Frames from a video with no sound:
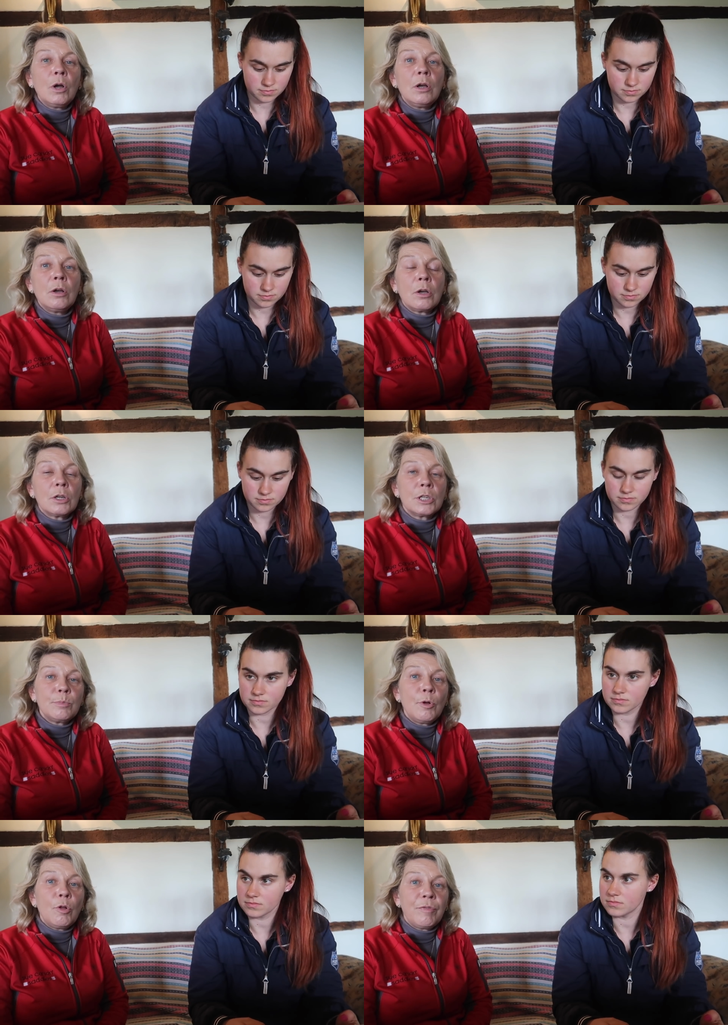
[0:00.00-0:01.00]
Speaker 1: work and
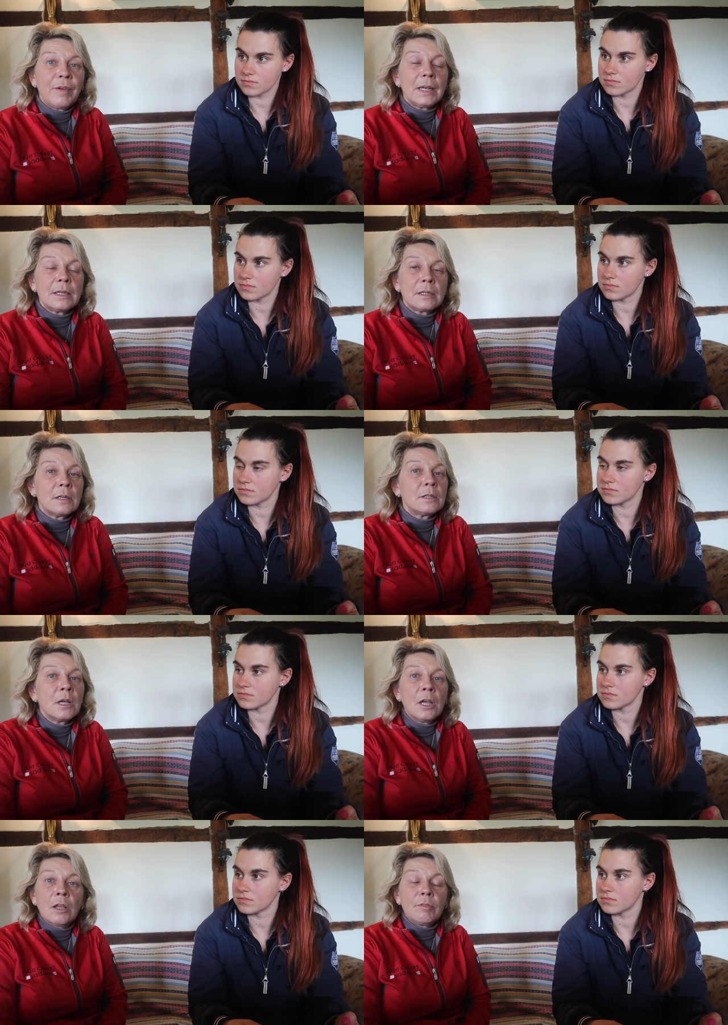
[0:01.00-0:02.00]
small fences,
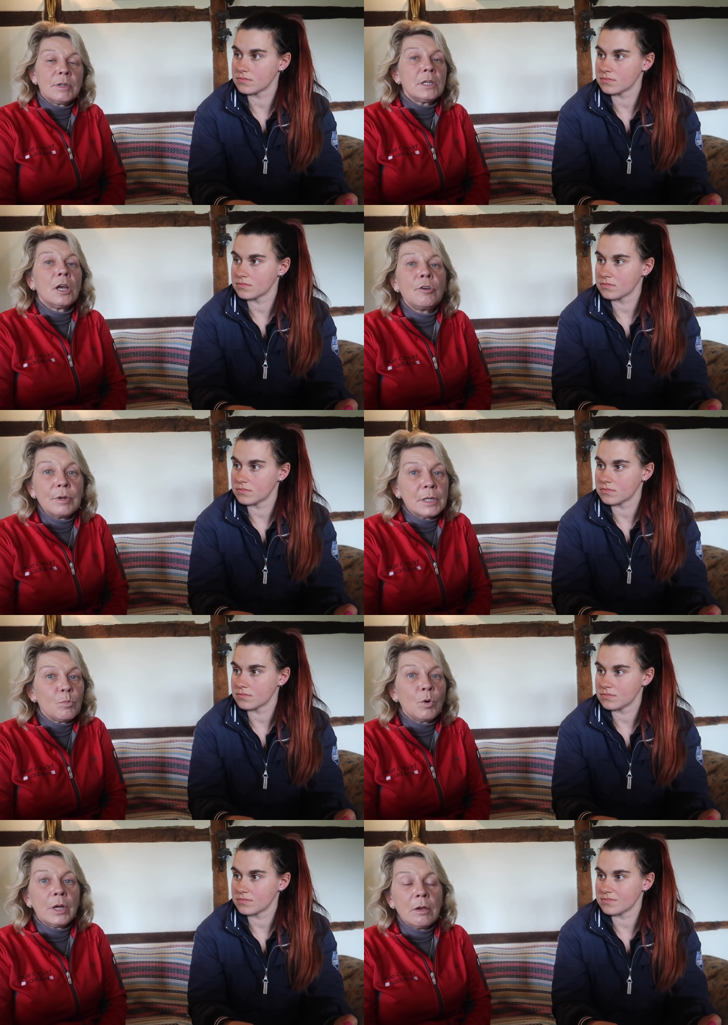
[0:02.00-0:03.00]
there is no
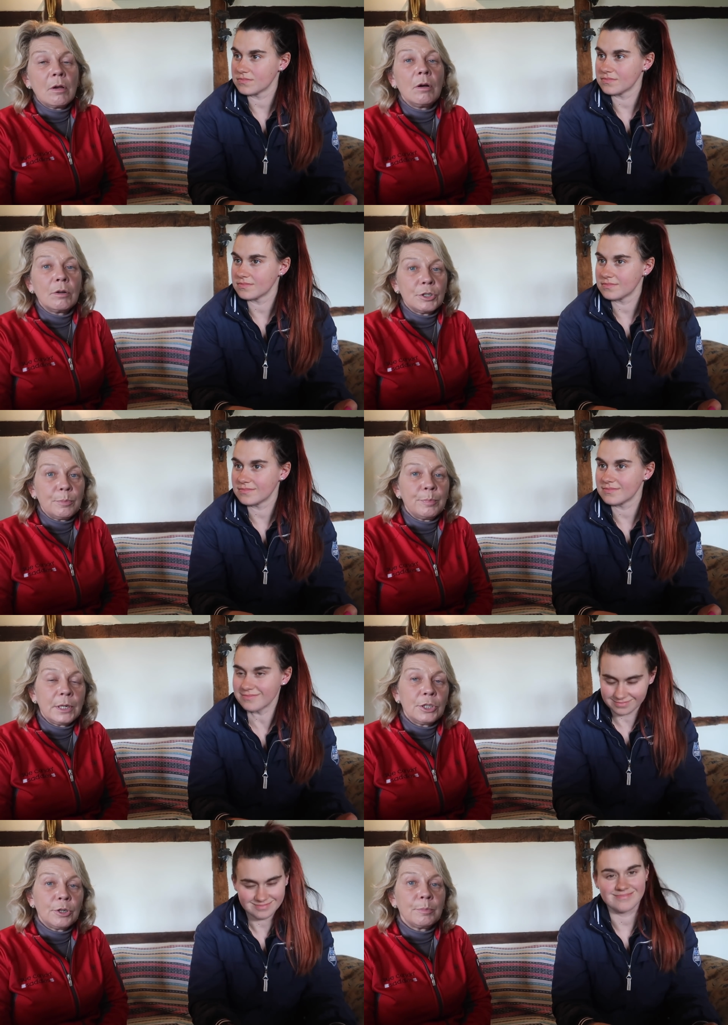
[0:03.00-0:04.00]
reason why you can't jump
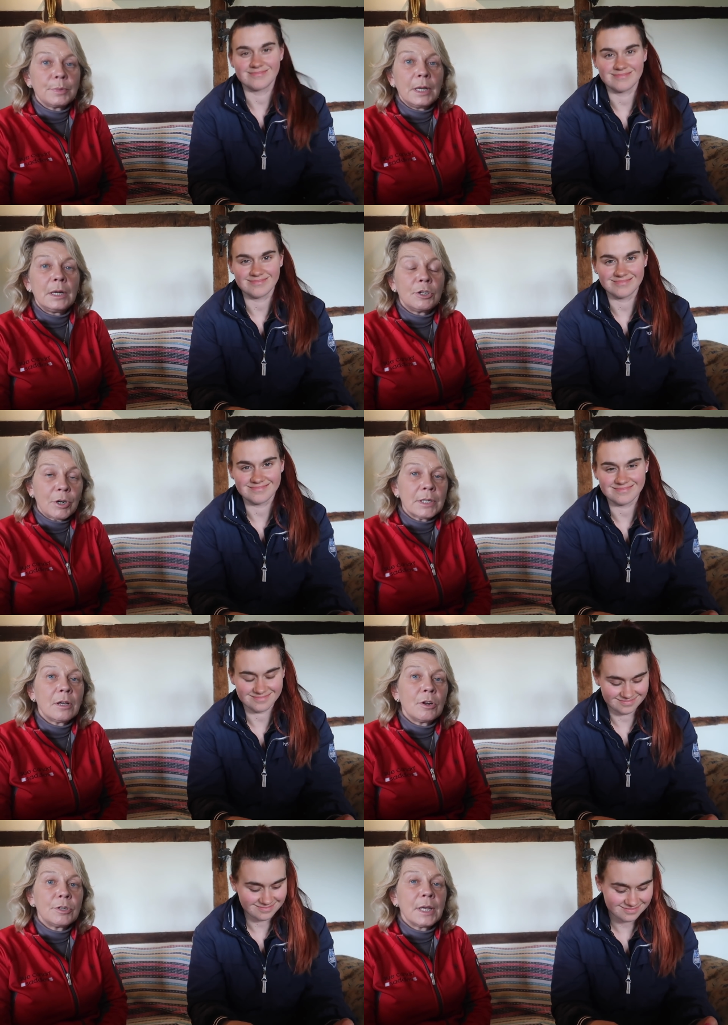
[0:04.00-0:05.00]
in a jump in a
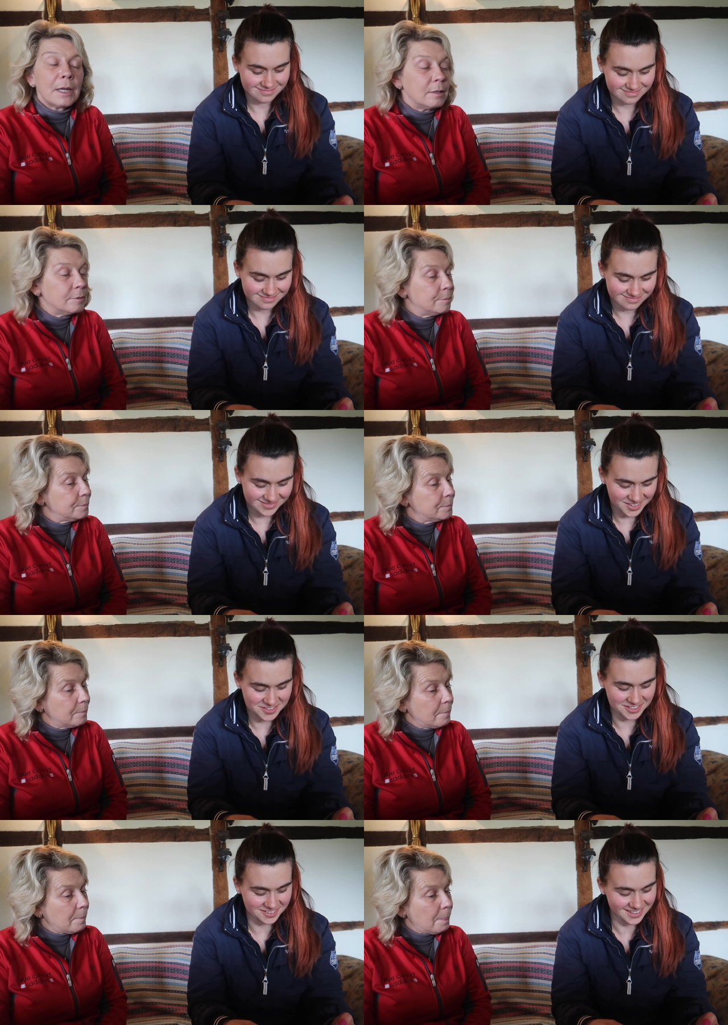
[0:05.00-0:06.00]
dressage saddle.
Speaker 2: I'm
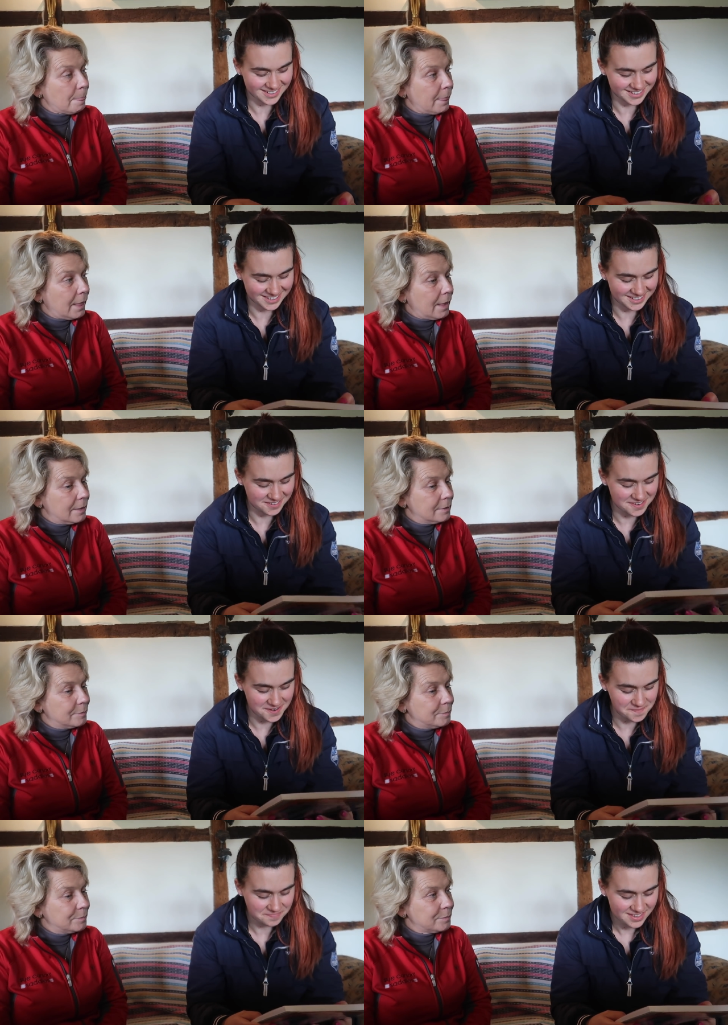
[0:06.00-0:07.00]
so glad I cleared that one
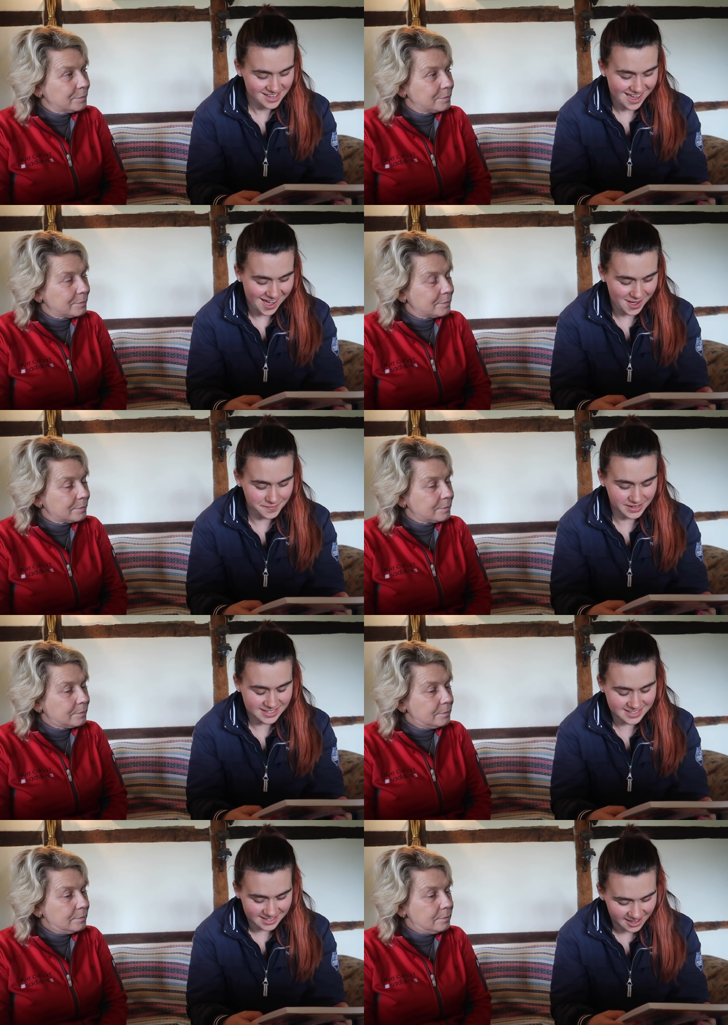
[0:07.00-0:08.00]
up. Um,
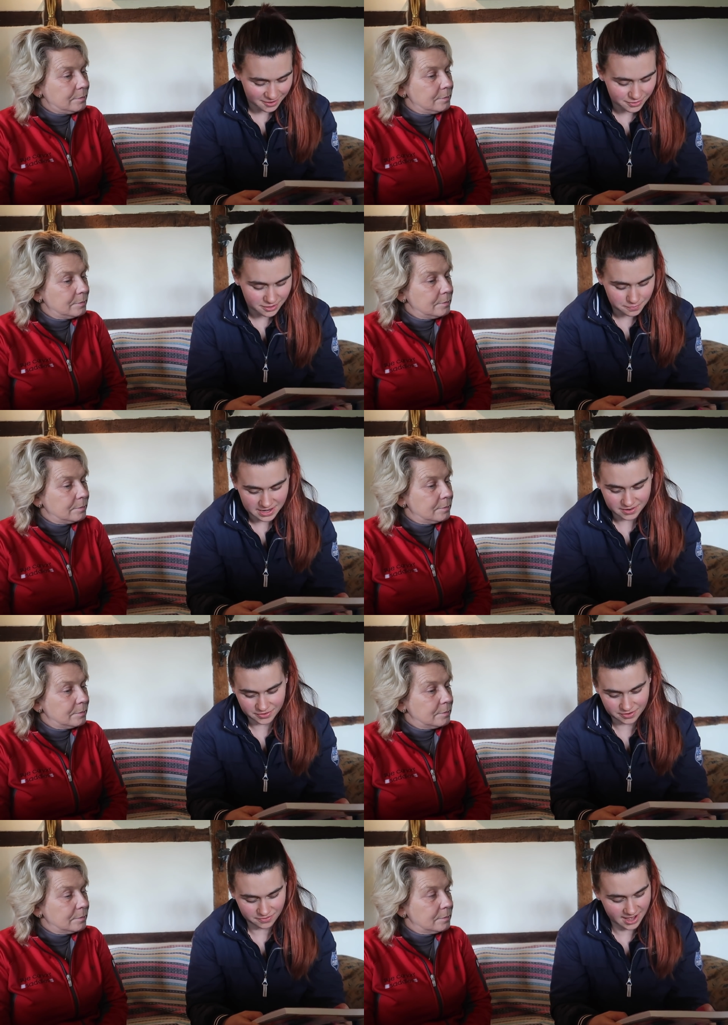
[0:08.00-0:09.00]
is there a real
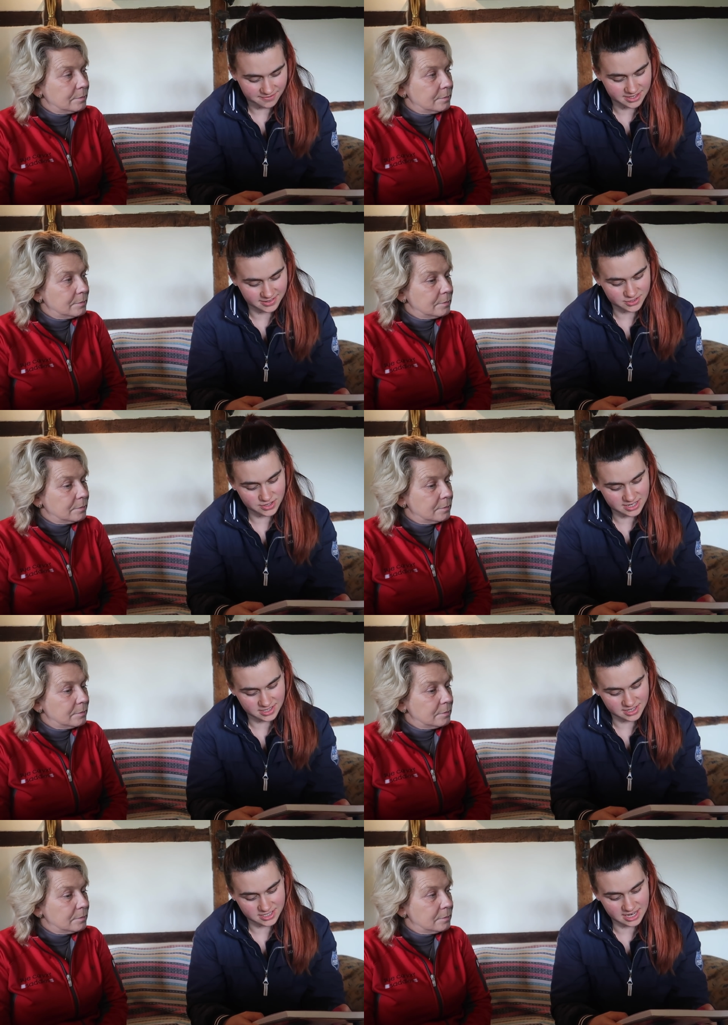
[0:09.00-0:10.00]
benefit for having a
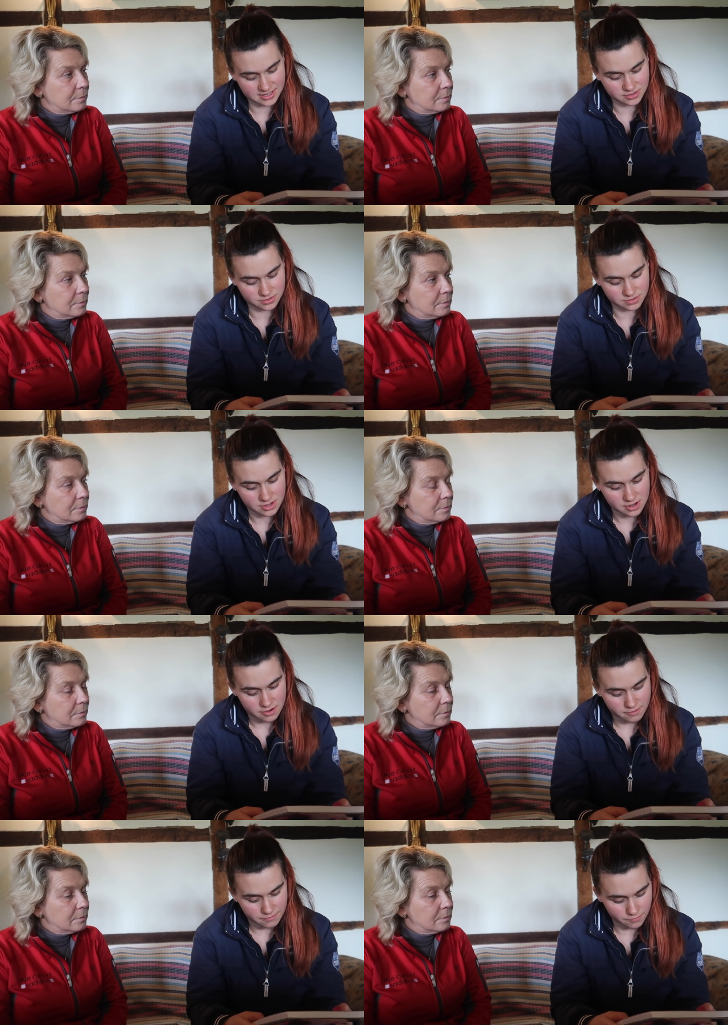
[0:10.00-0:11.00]
dressage saddle
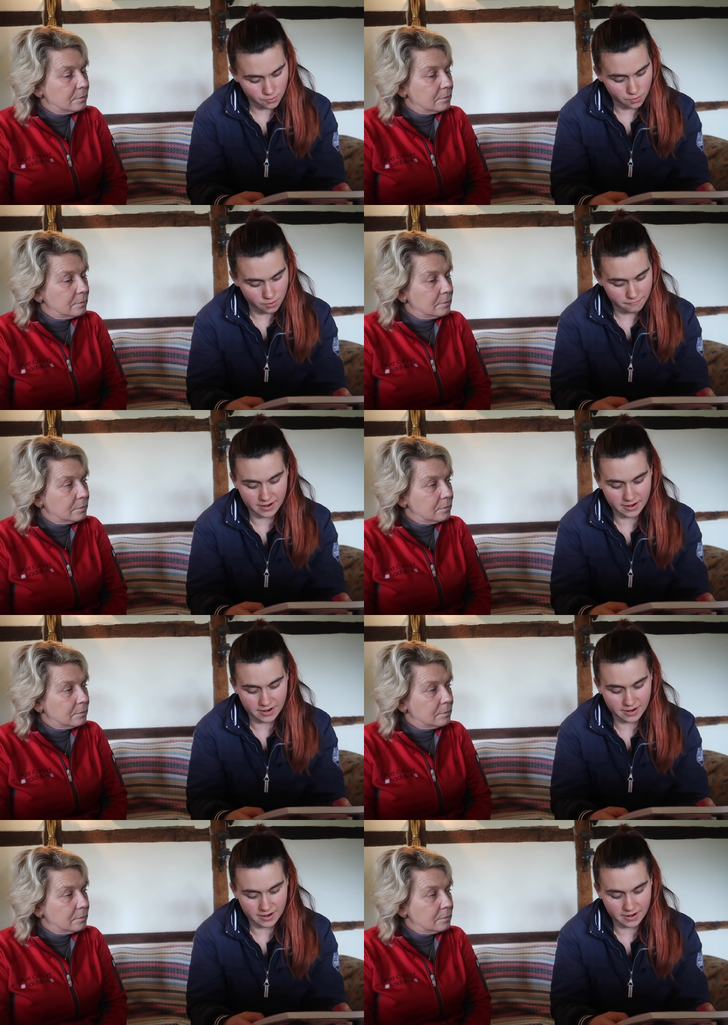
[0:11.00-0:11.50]
for